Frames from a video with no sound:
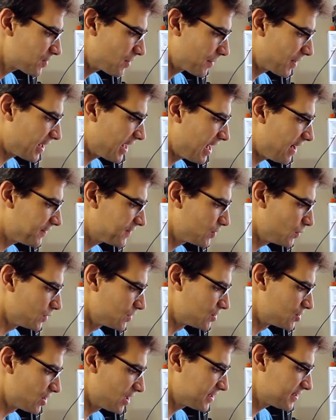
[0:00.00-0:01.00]
So I'm going to have to
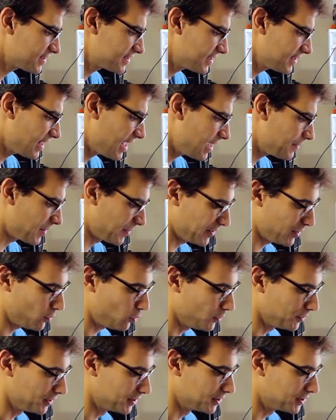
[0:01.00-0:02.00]
adjust to that, maybe
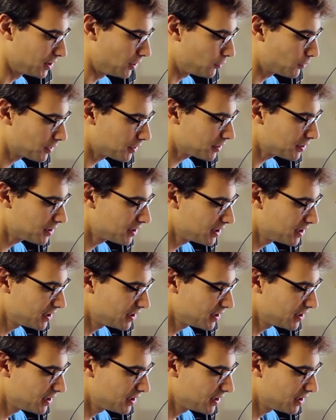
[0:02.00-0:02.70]
hold lower.